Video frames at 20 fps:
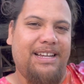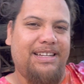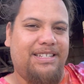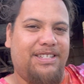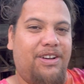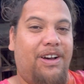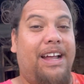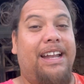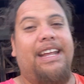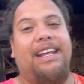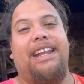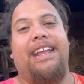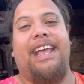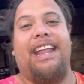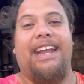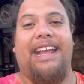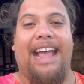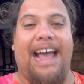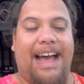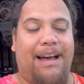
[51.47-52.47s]
So I need to get
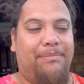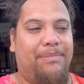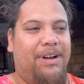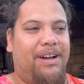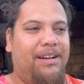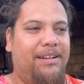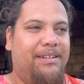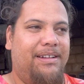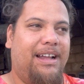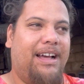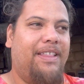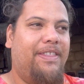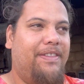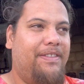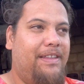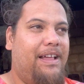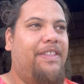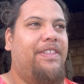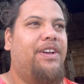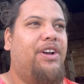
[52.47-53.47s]
a camera,
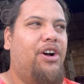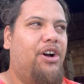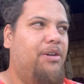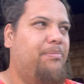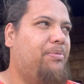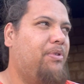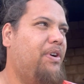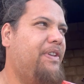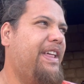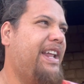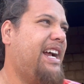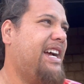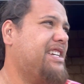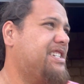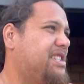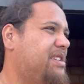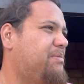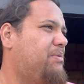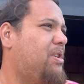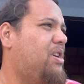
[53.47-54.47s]
another GoPro that
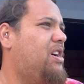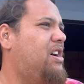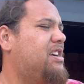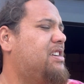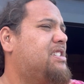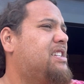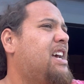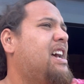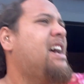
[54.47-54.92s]
actually works.